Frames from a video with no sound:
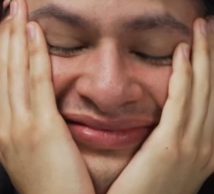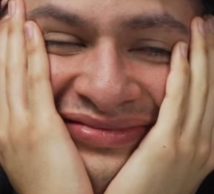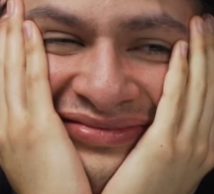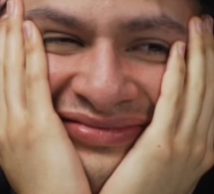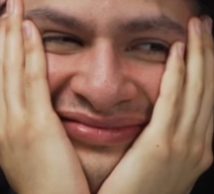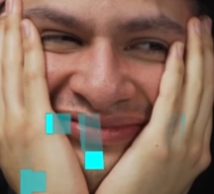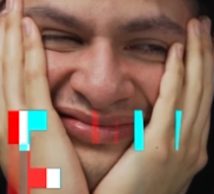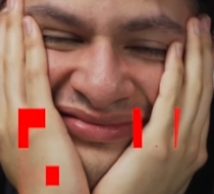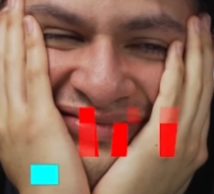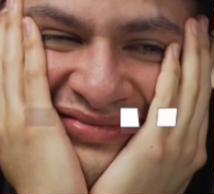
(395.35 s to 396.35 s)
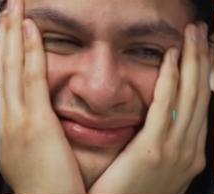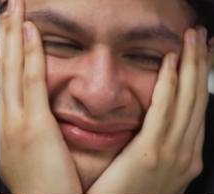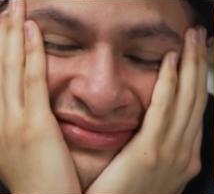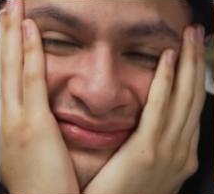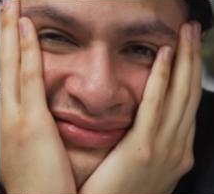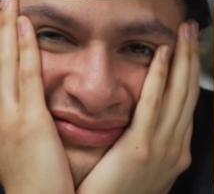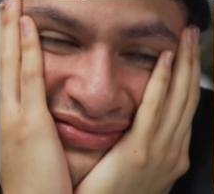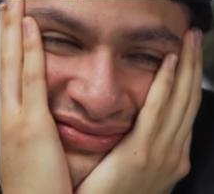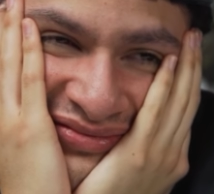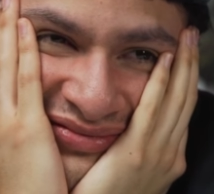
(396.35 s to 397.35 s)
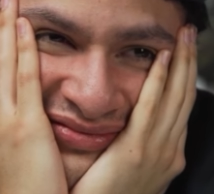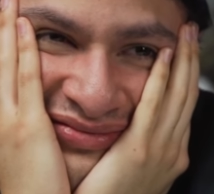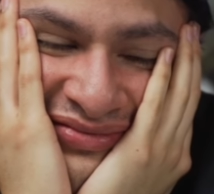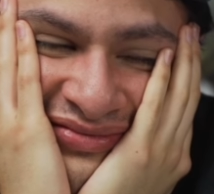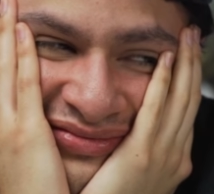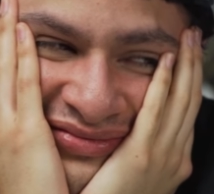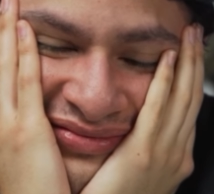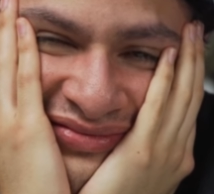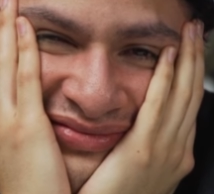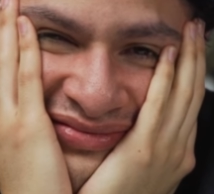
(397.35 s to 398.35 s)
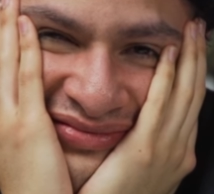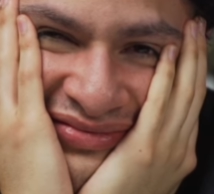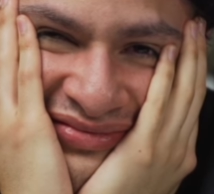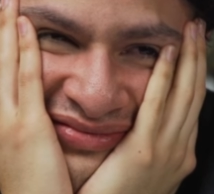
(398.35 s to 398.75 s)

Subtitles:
No words are spoken by the person on screen.